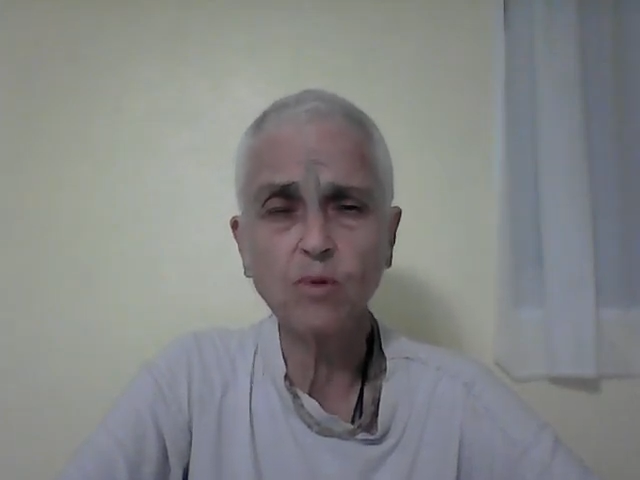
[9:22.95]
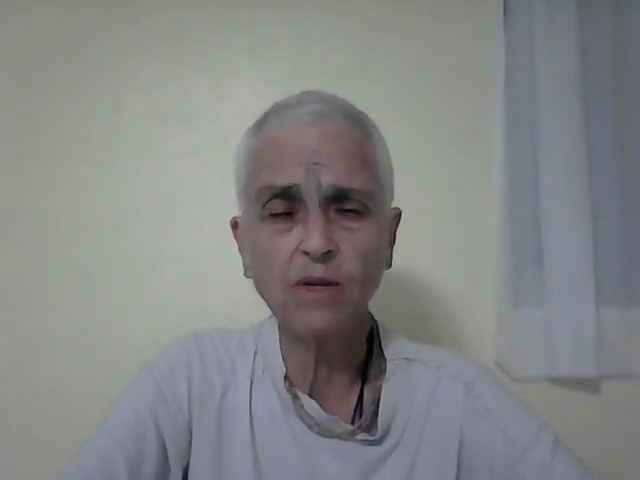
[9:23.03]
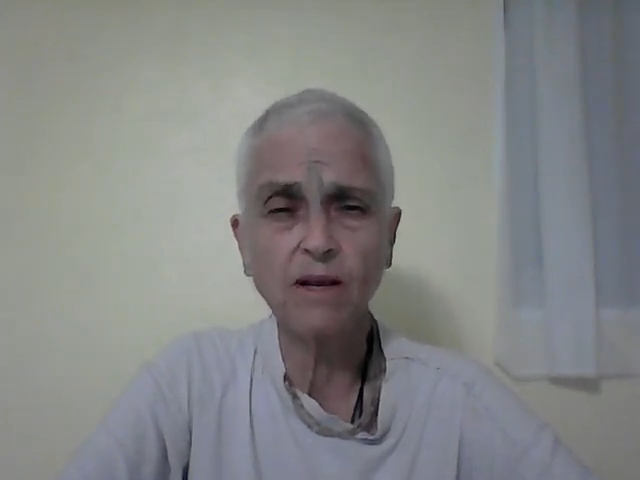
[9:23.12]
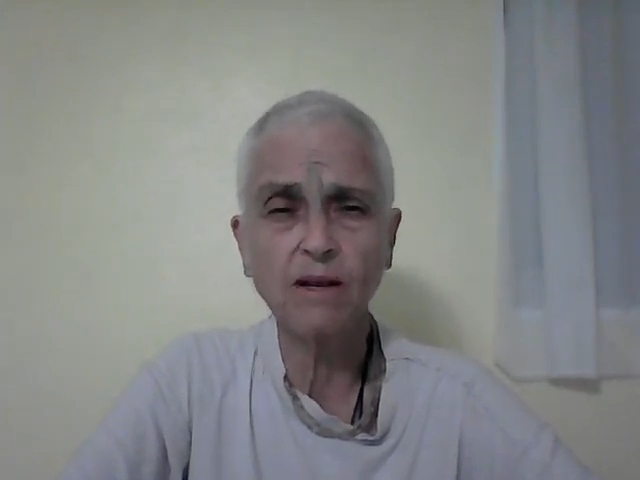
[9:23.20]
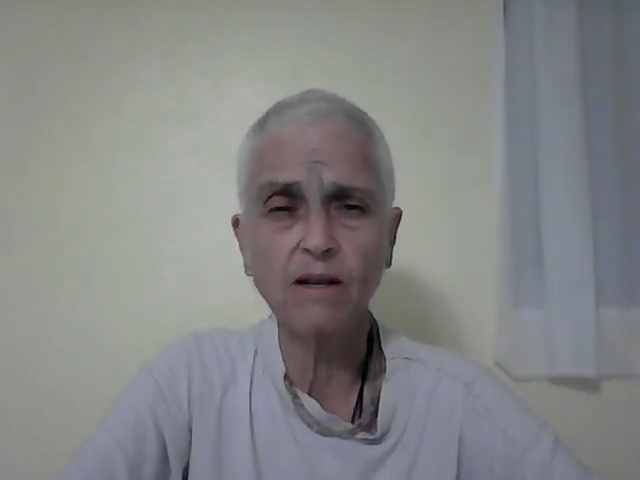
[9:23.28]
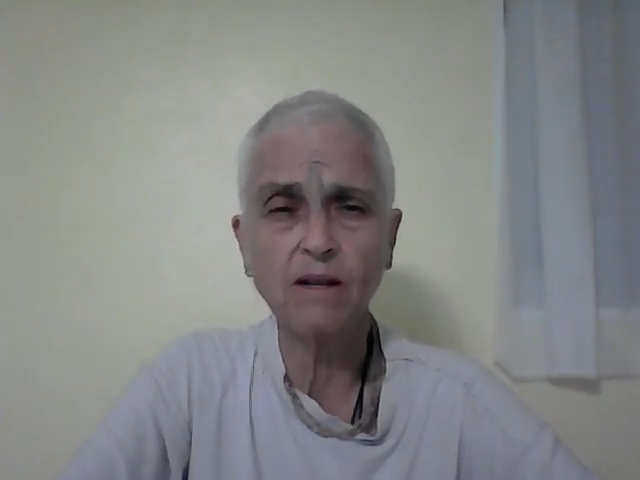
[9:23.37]

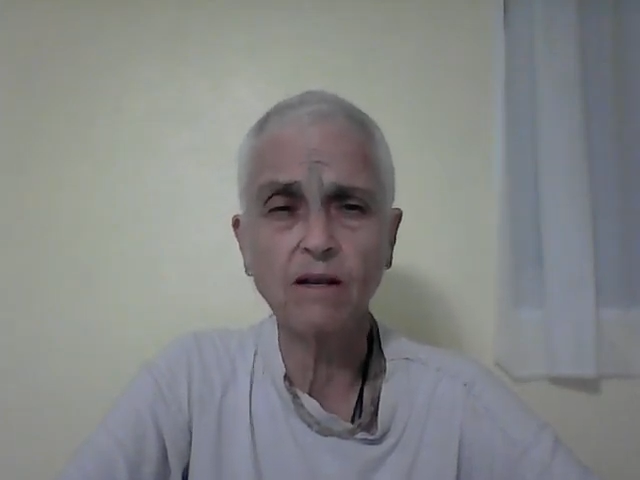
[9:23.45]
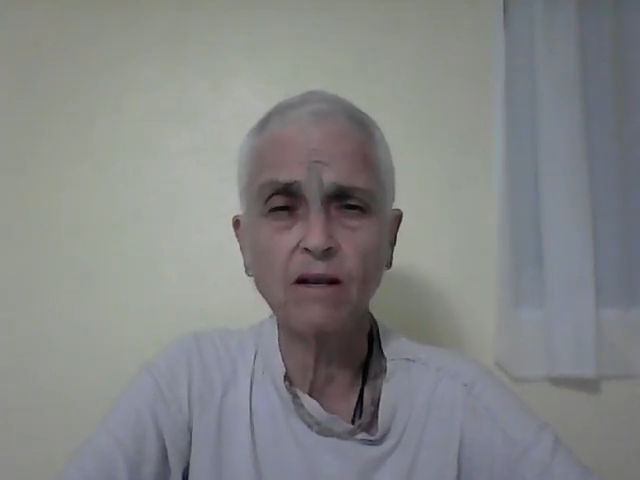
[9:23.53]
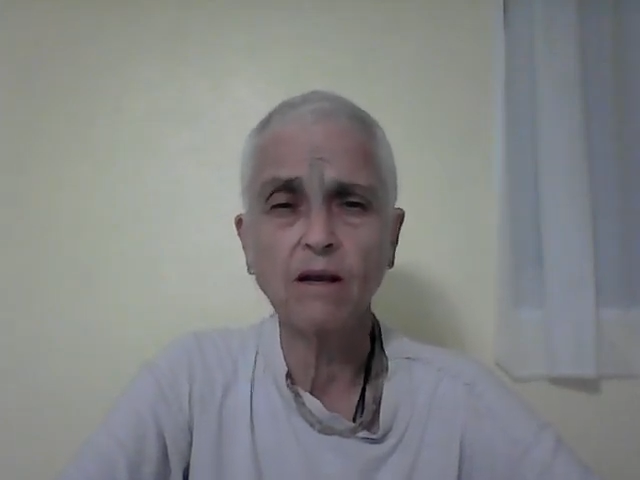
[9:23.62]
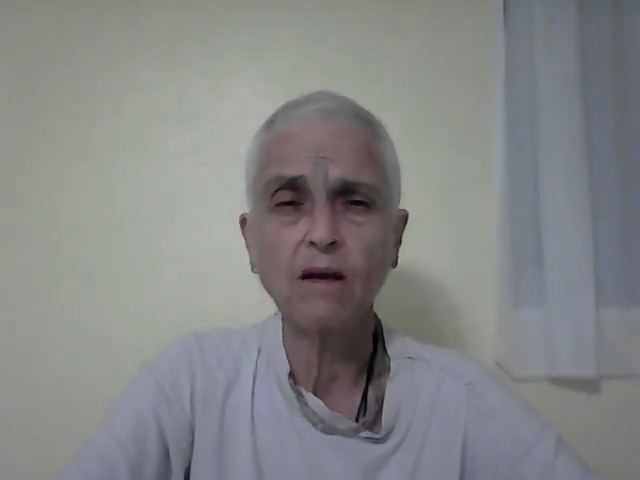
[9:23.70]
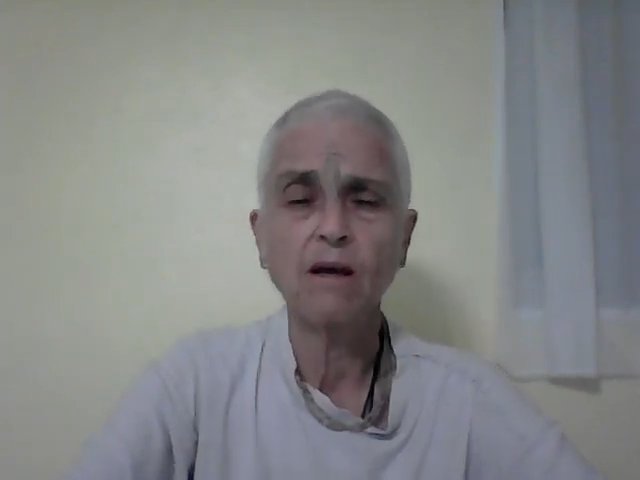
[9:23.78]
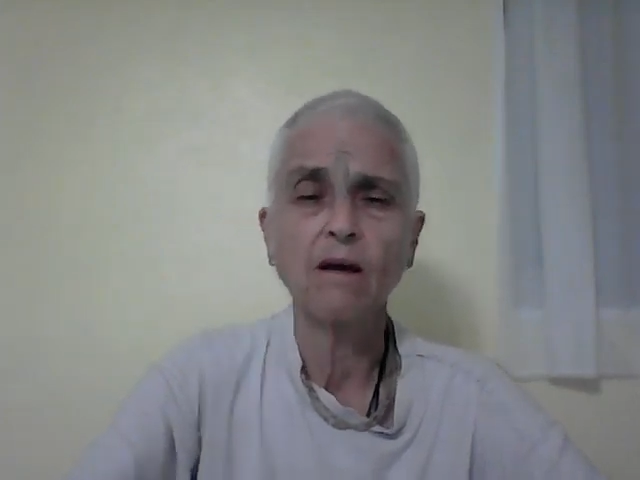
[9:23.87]
planet,
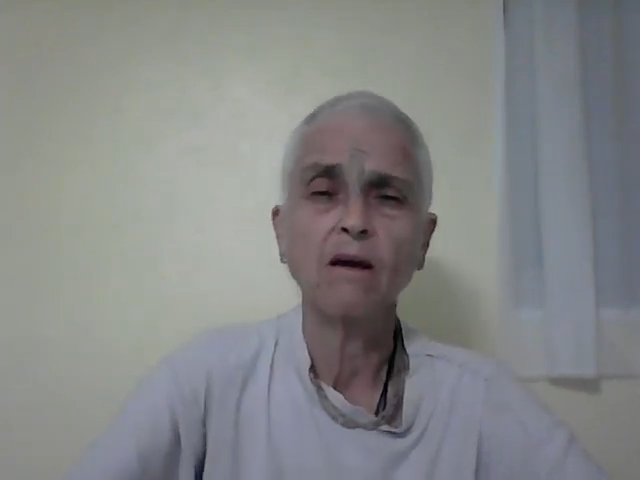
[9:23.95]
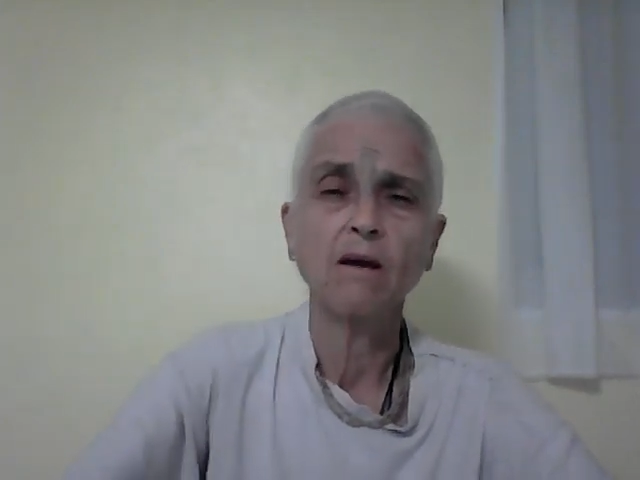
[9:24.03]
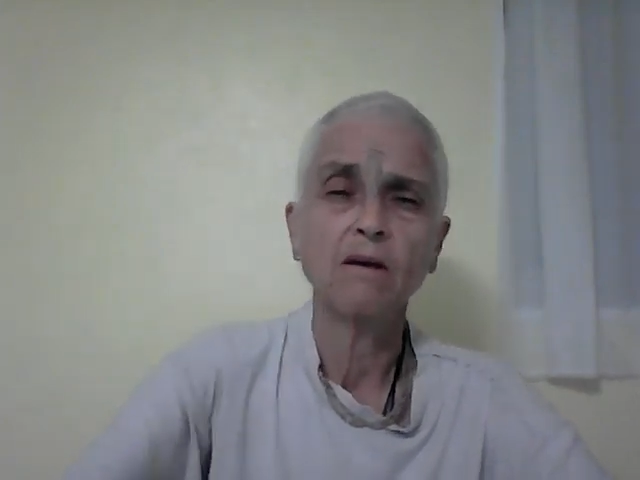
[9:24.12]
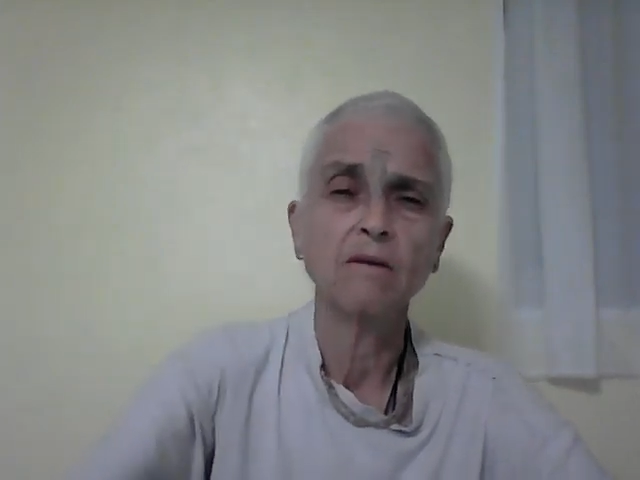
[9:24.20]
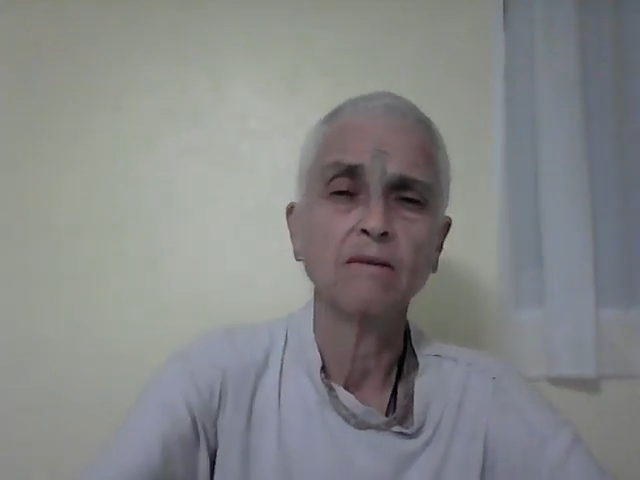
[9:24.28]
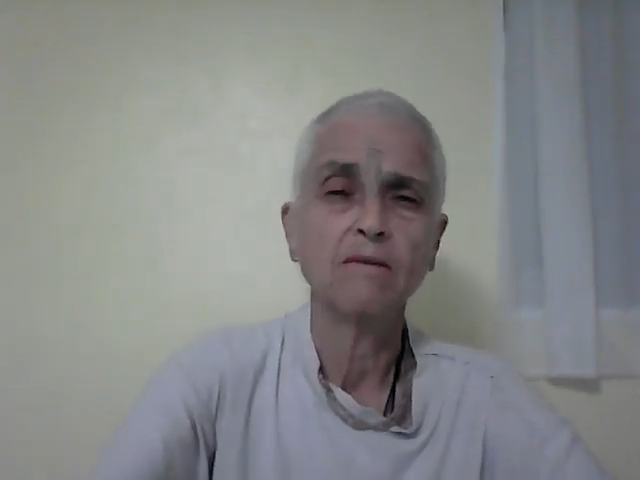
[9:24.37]

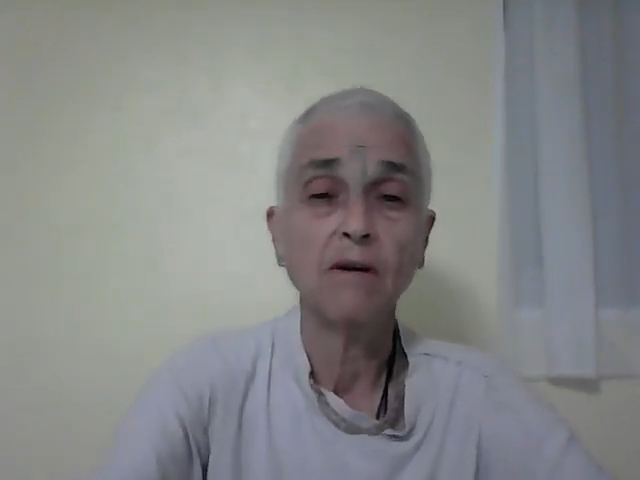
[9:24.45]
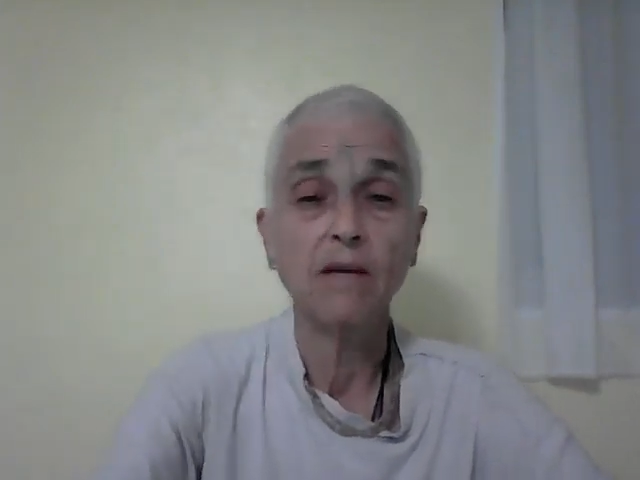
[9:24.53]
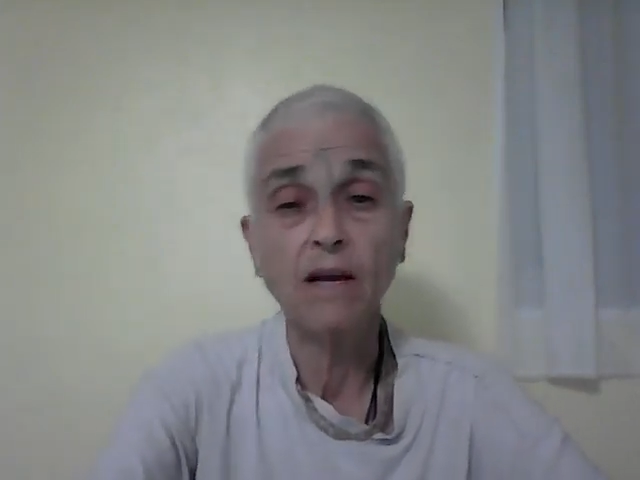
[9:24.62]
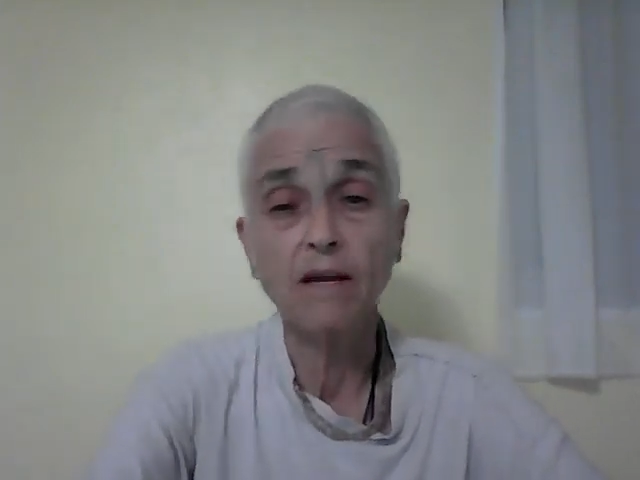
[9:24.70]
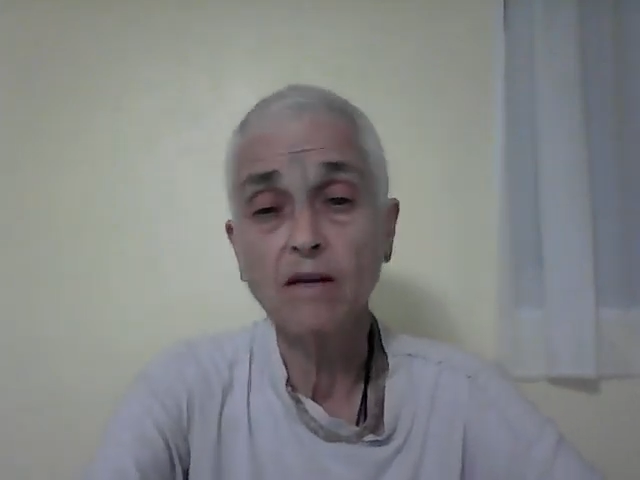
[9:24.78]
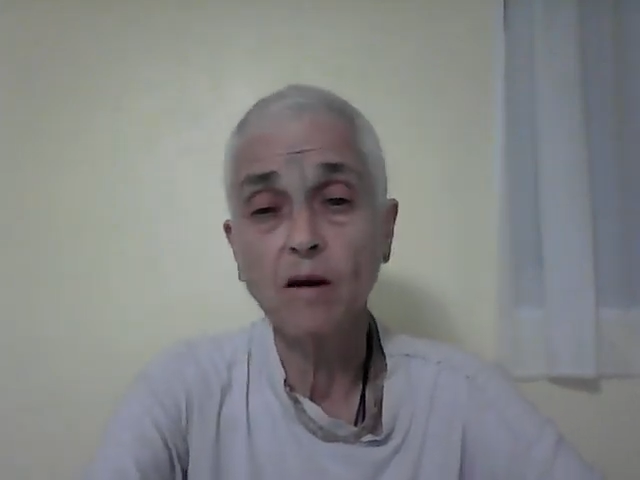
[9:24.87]

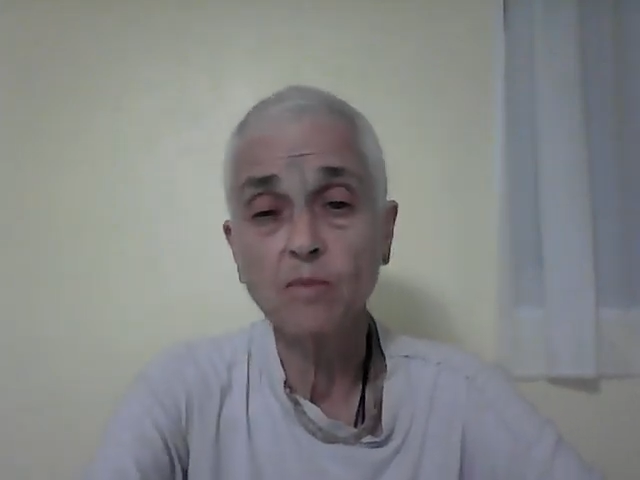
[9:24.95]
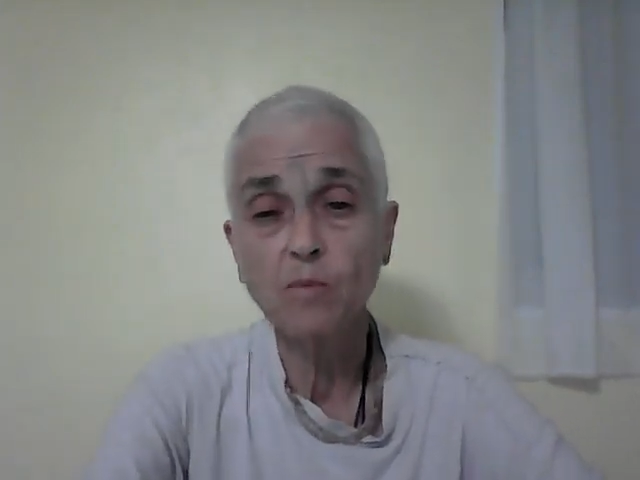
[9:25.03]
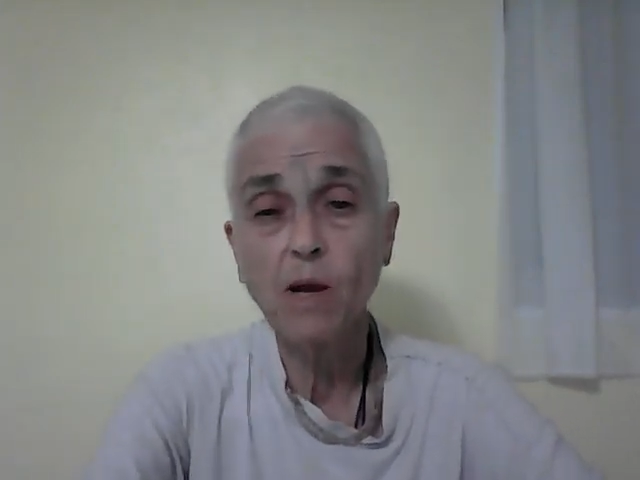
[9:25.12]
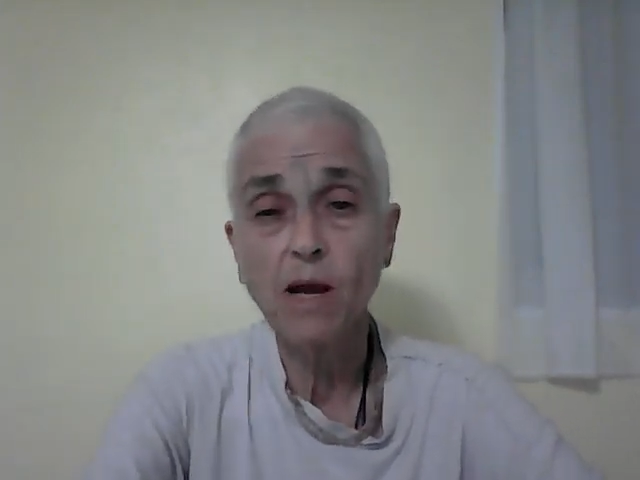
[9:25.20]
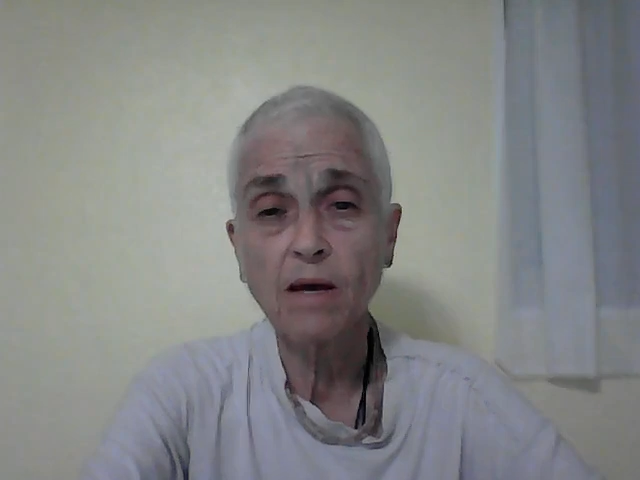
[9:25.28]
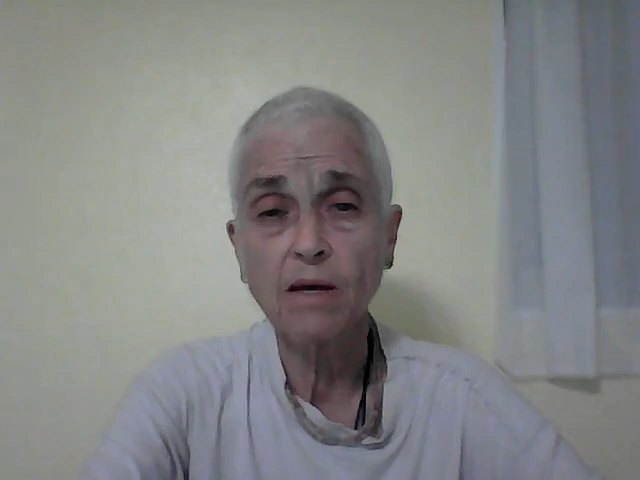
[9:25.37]
again comes
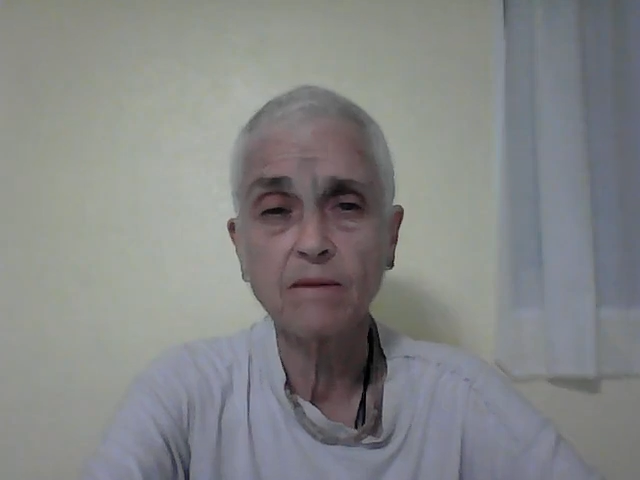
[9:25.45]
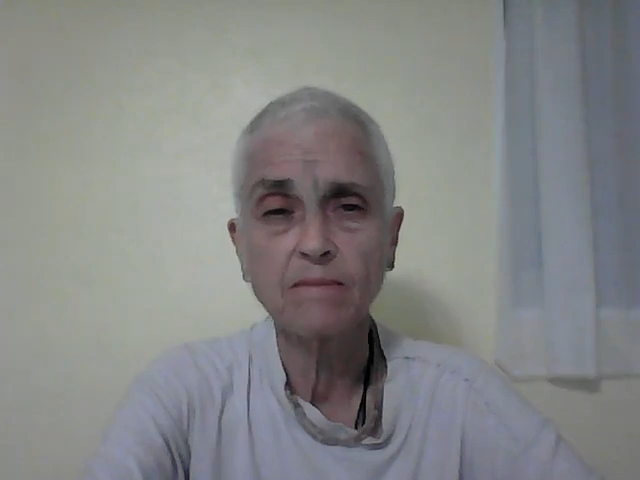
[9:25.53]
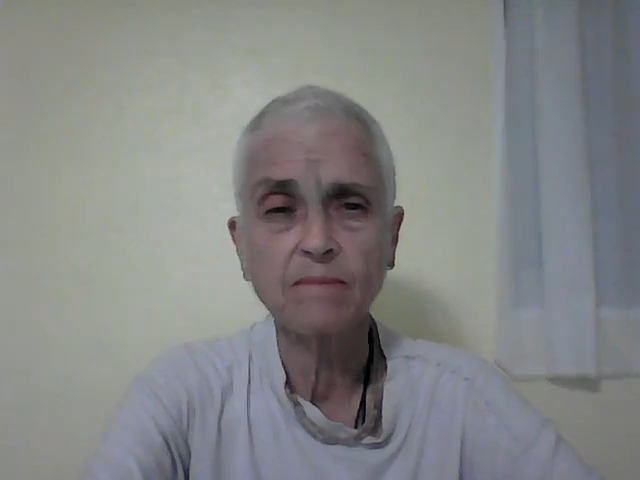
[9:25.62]
back.